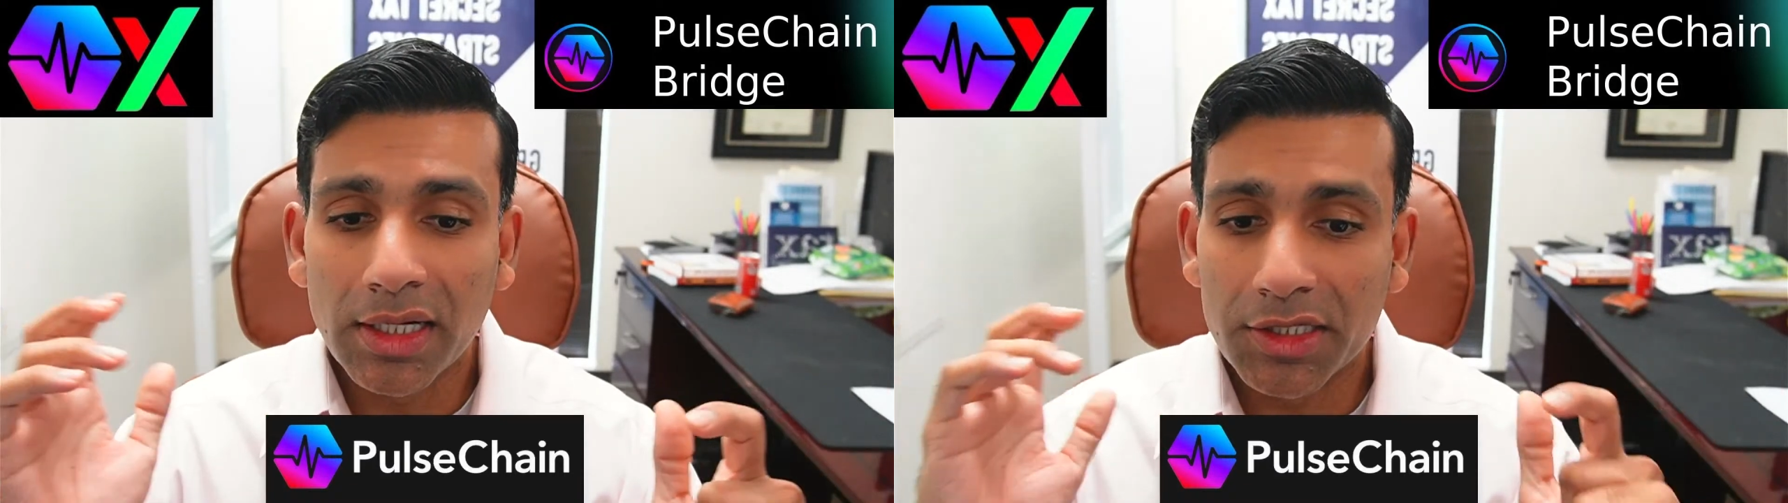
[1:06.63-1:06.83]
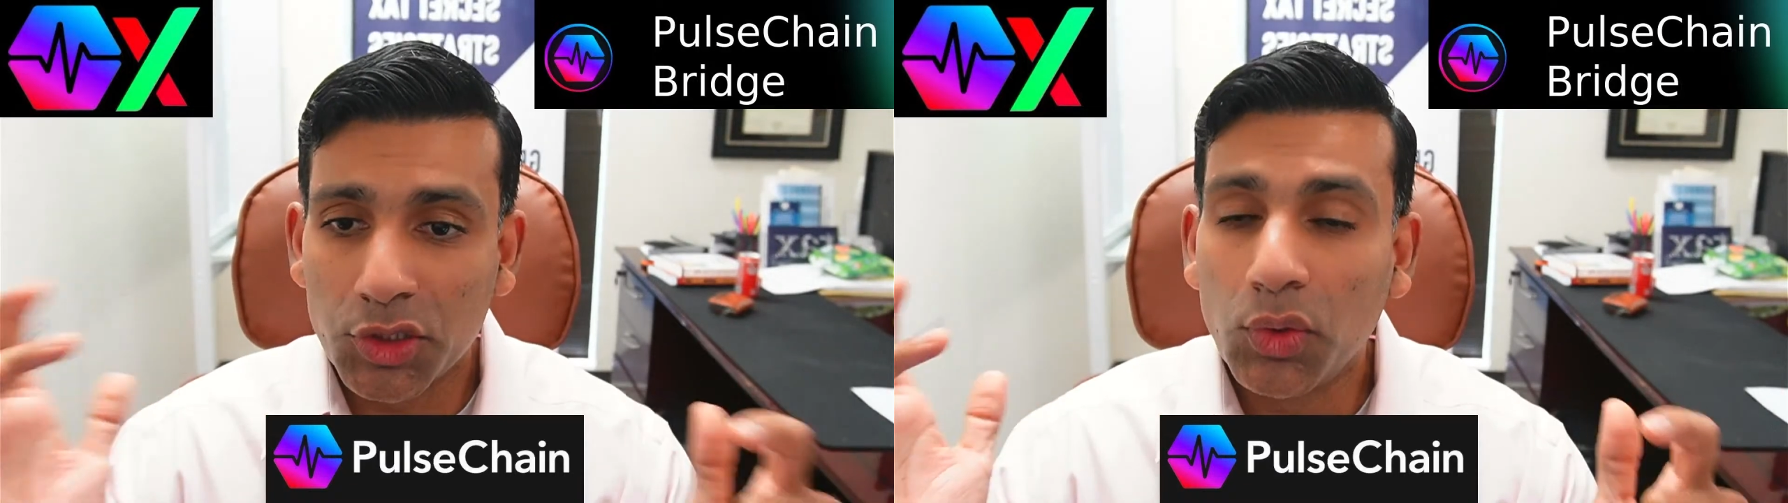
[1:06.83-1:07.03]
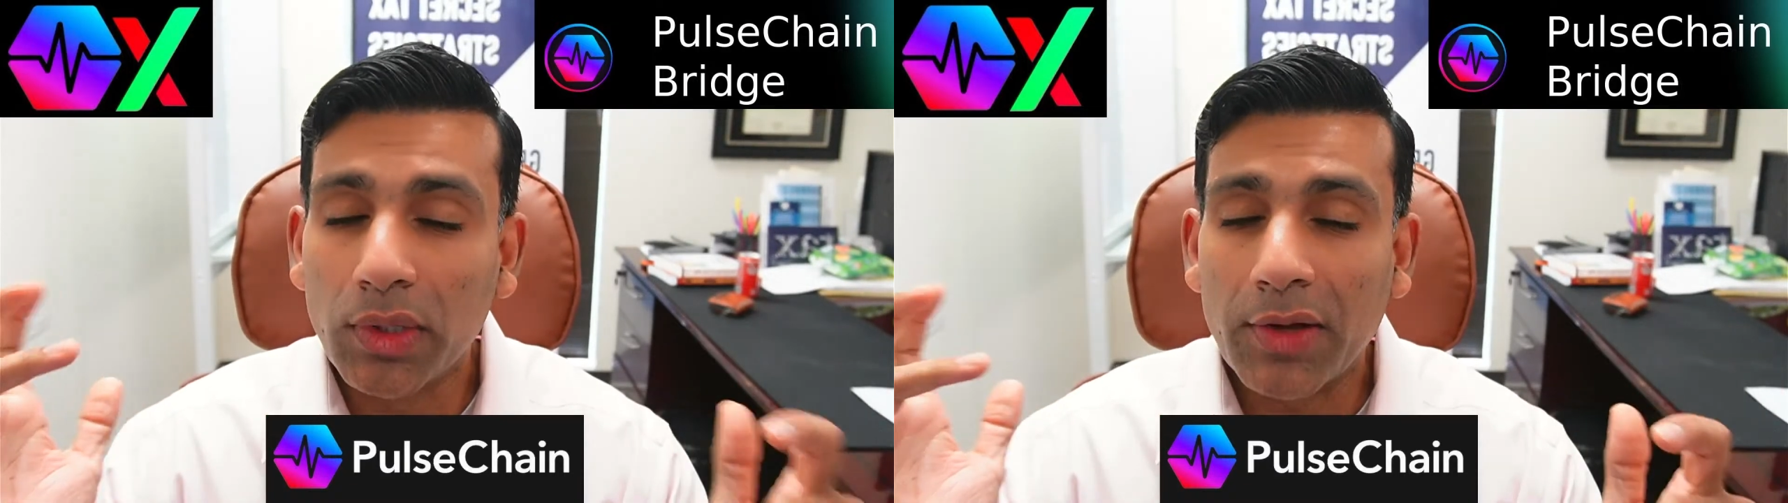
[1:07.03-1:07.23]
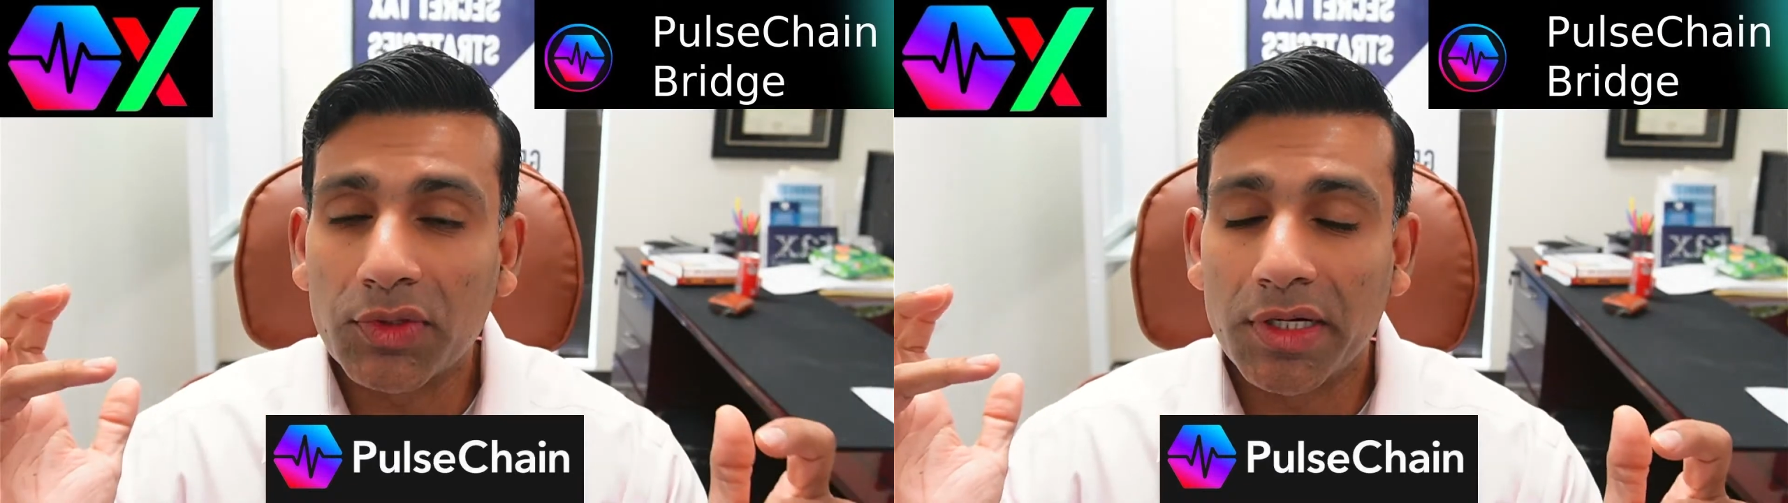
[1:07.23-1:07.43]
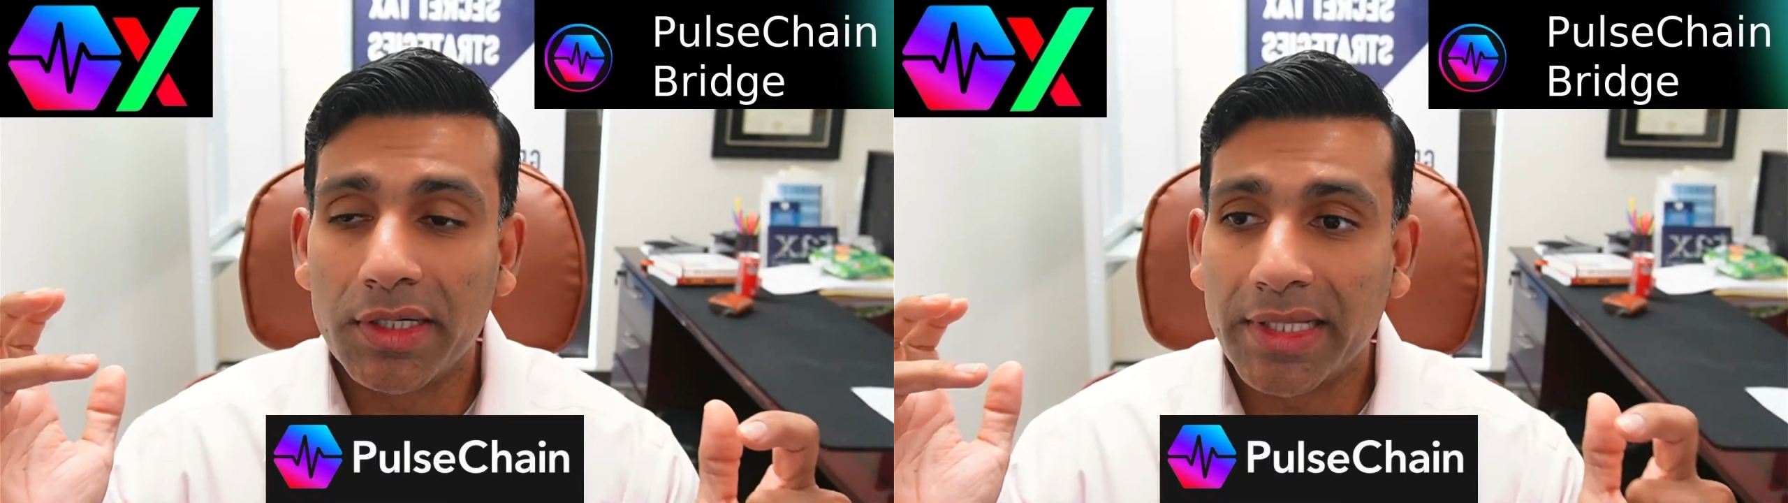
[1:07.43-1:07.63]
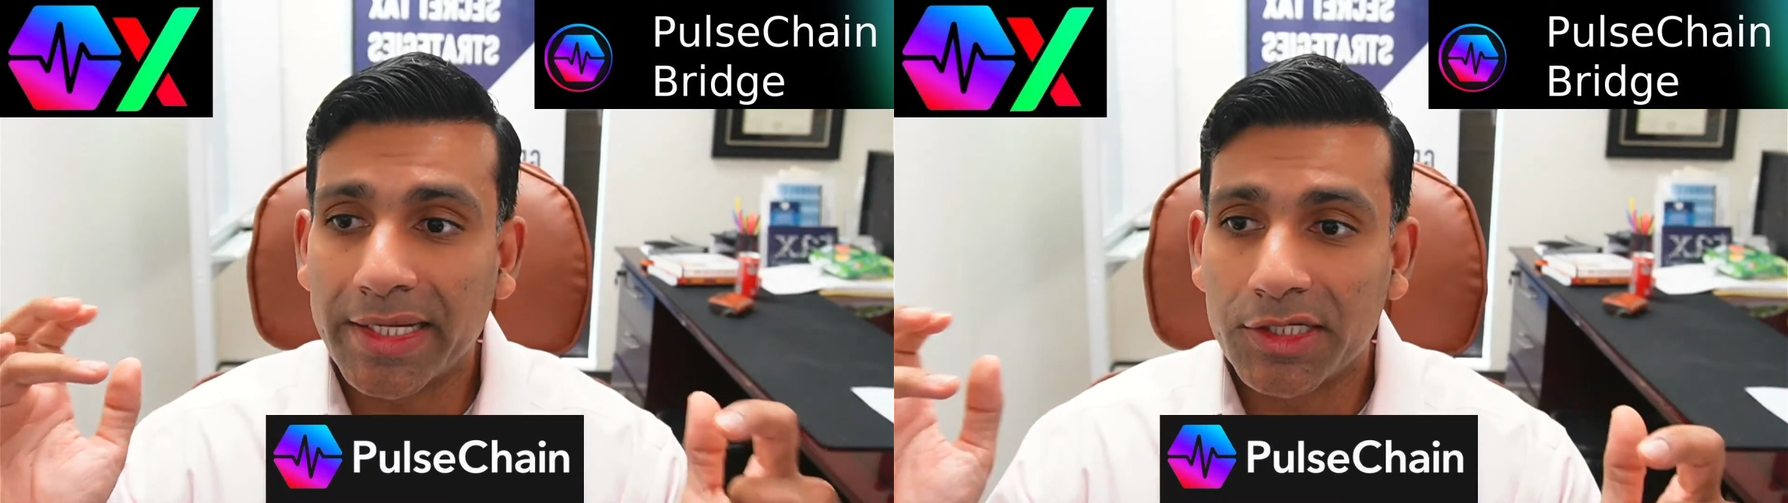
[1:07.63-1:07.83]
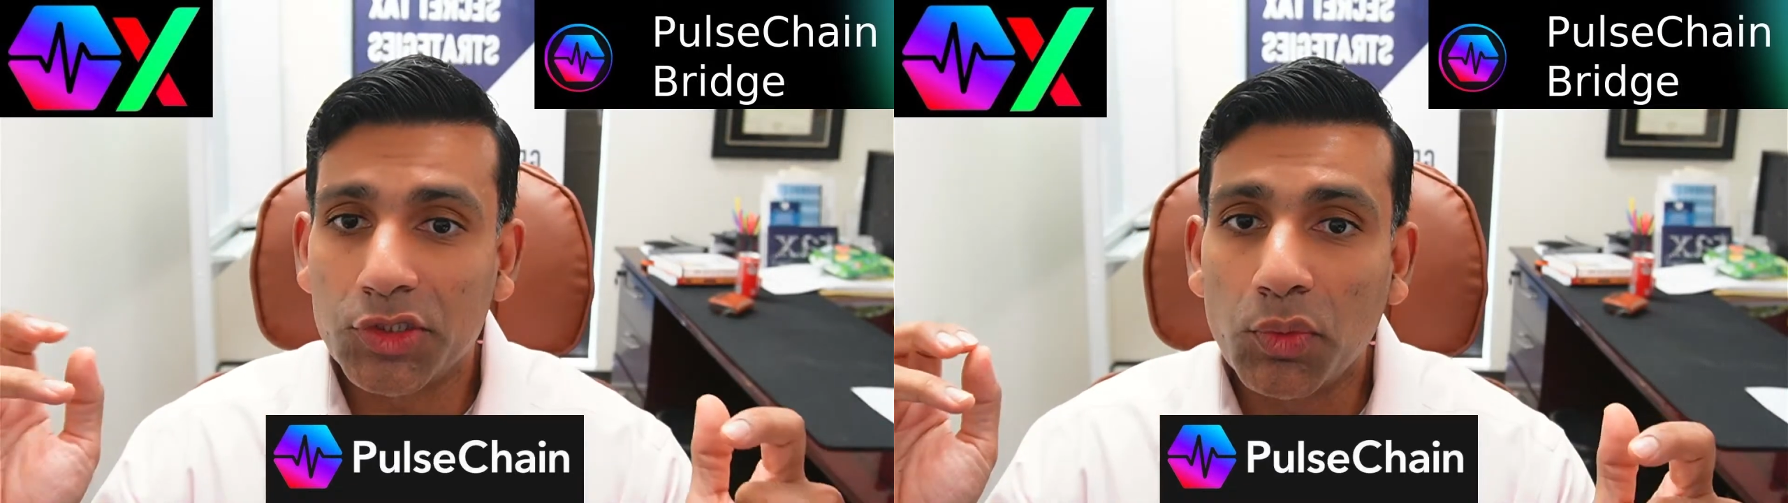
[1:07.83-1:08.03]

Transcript: tool out there that can do